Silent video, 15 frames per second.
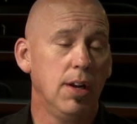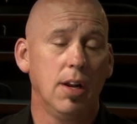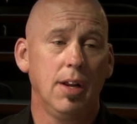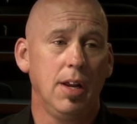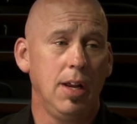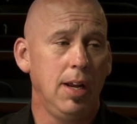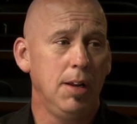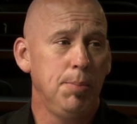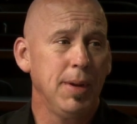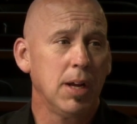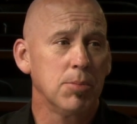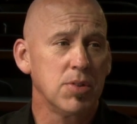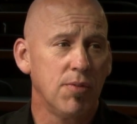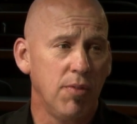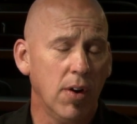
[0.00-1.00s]
it, it
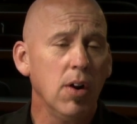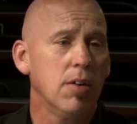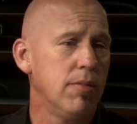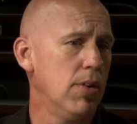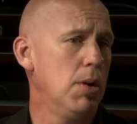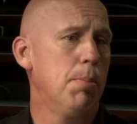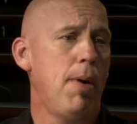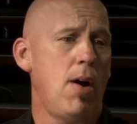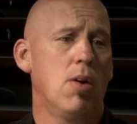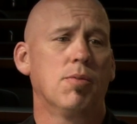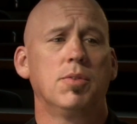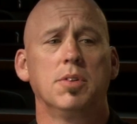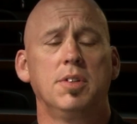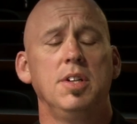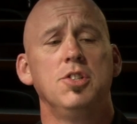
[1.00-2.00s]
becomes a very, very
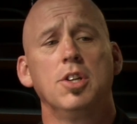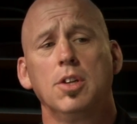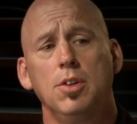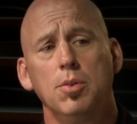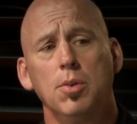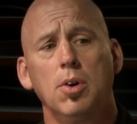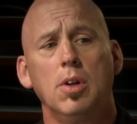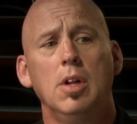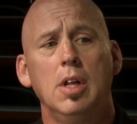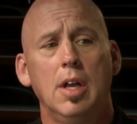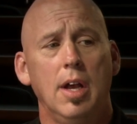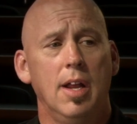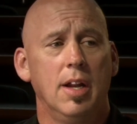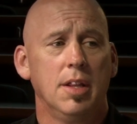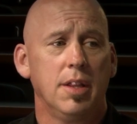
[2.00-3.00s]
powerful teaching tool.
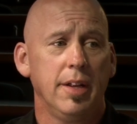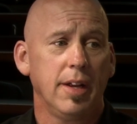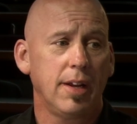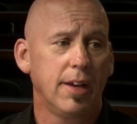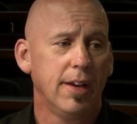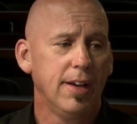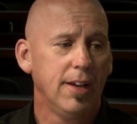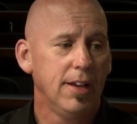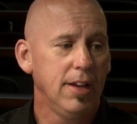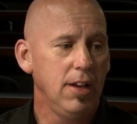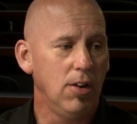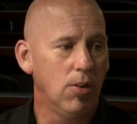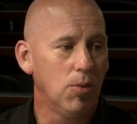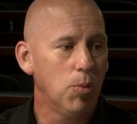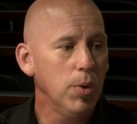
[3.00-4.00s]
And I think,
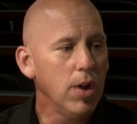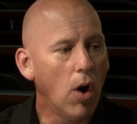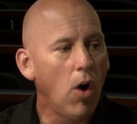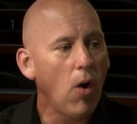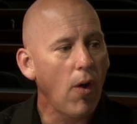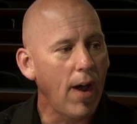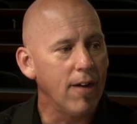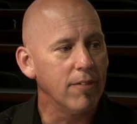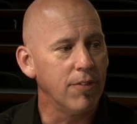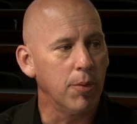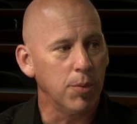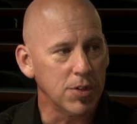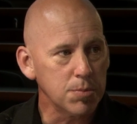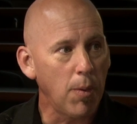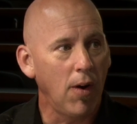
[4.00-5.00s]
we all have
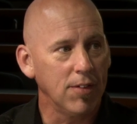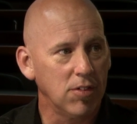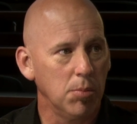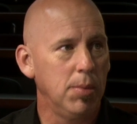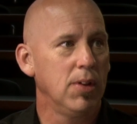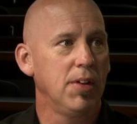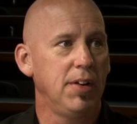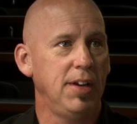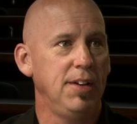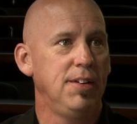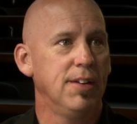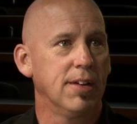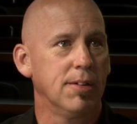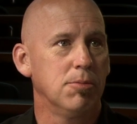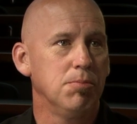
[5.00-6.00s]
the responsibility
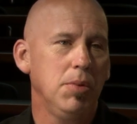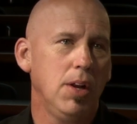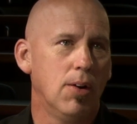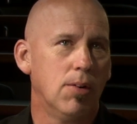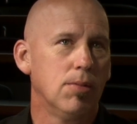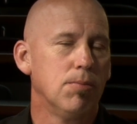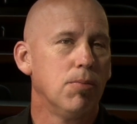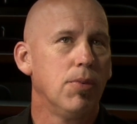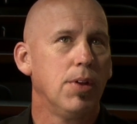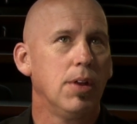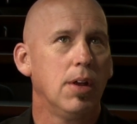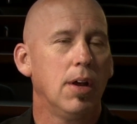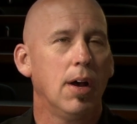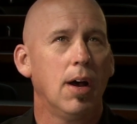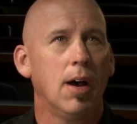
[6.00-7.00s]
to,
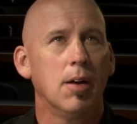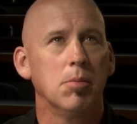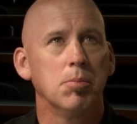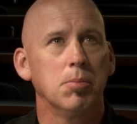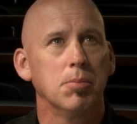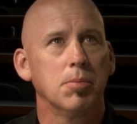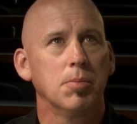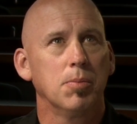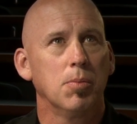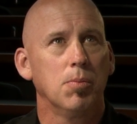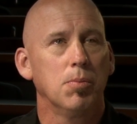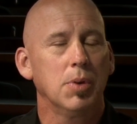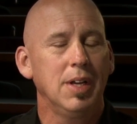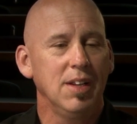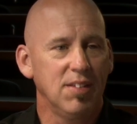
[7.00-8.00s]

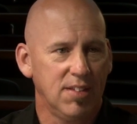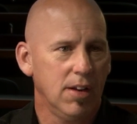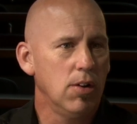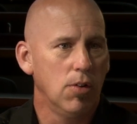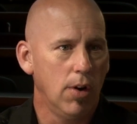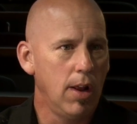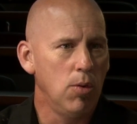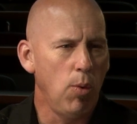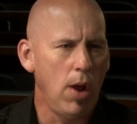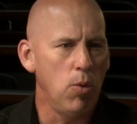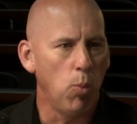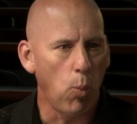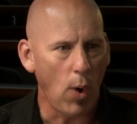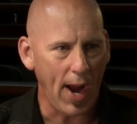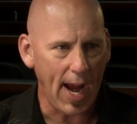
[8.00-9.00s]
consider
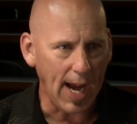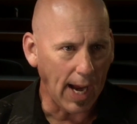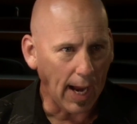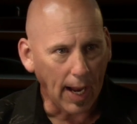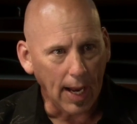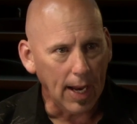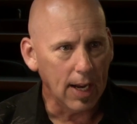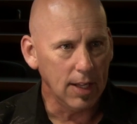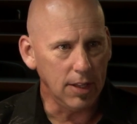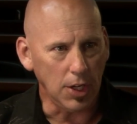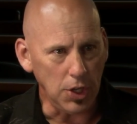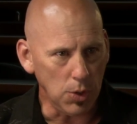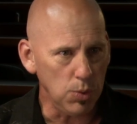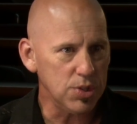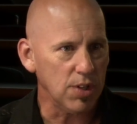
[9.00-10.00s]
and weigh
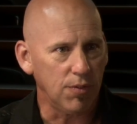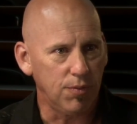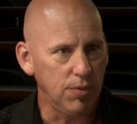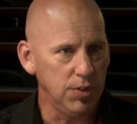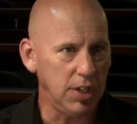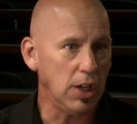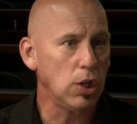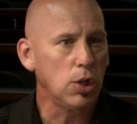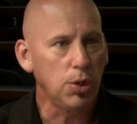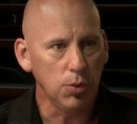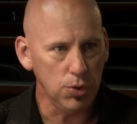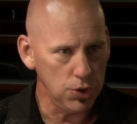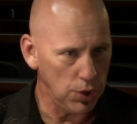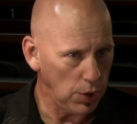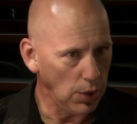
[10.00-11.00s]
the use of the
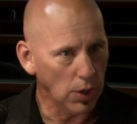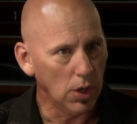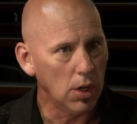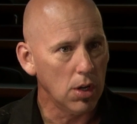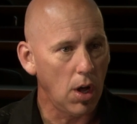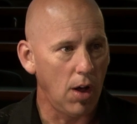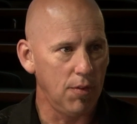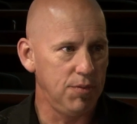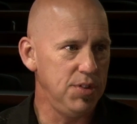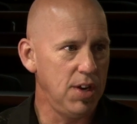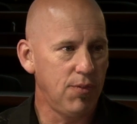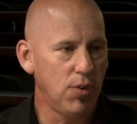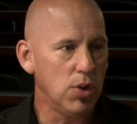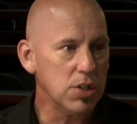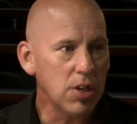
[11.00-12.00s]
inclusion of
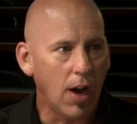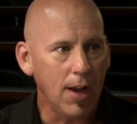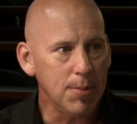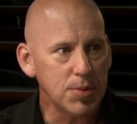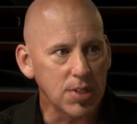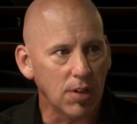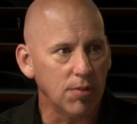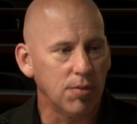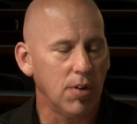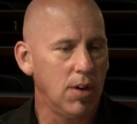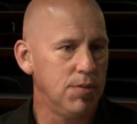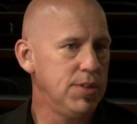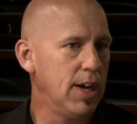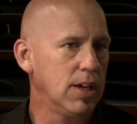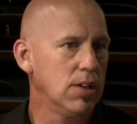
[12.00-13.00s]
different types
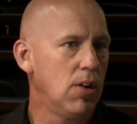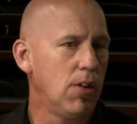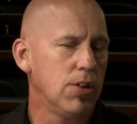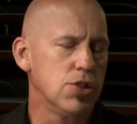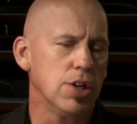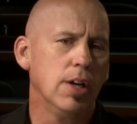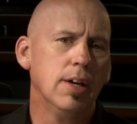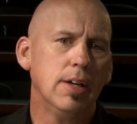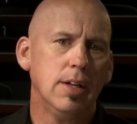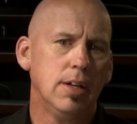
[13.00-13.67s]
of technology.